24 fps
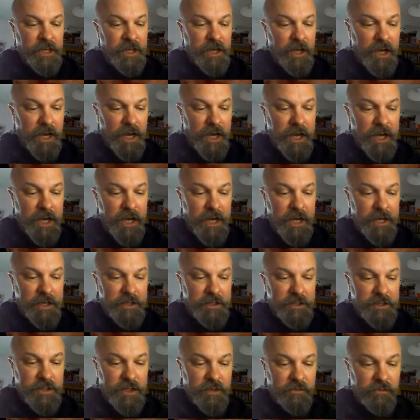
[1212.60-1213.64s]

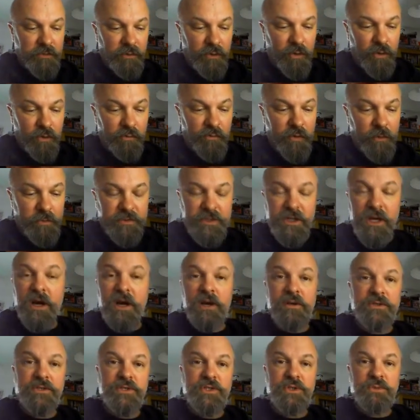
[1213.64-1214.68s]
And rooms that
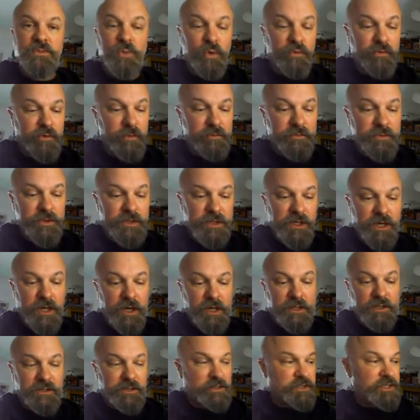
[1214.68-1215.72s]
aren't small rooms are
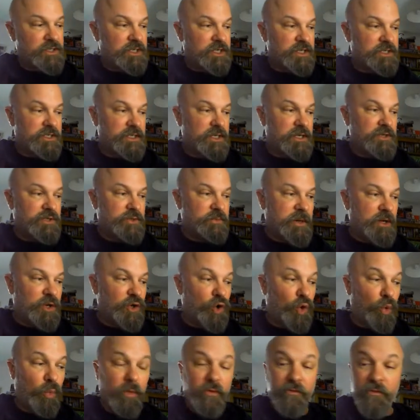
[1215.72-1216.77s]
just considered to be
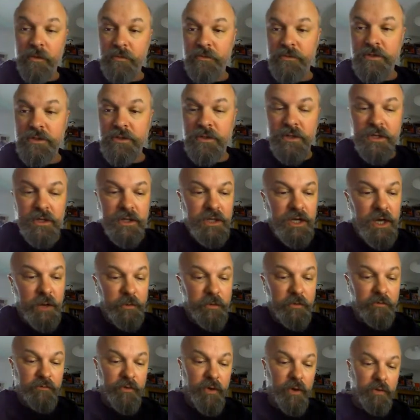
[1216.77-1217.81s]
normal rooms. And
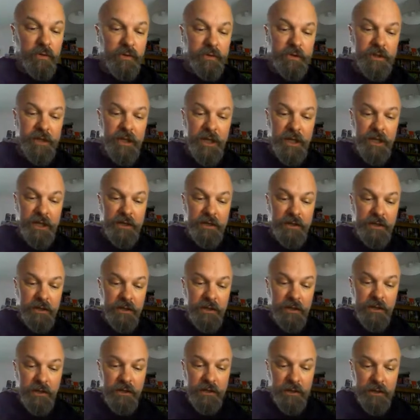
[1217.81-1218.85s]
we'll roll on the,
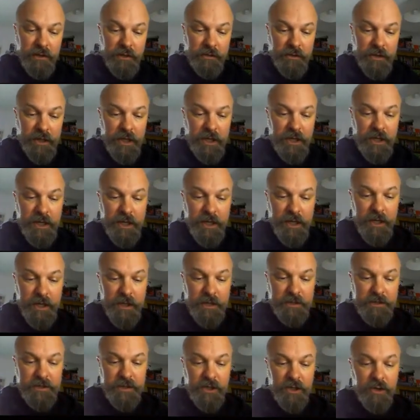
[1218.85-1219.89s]
the uh,
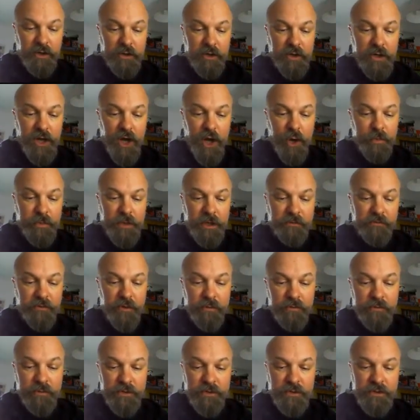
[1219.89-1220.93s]
secluded opening
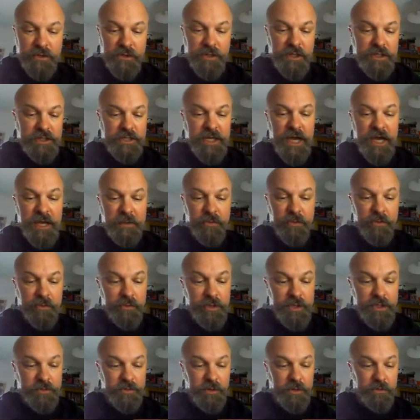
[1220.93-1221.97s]
rooms table,
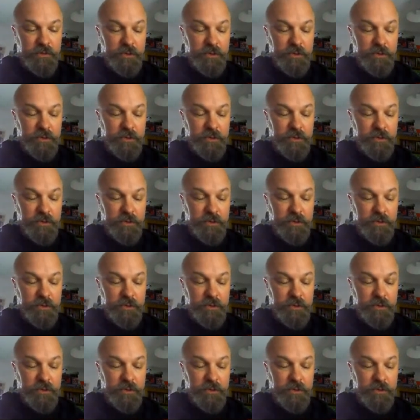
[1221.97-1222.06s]
which we will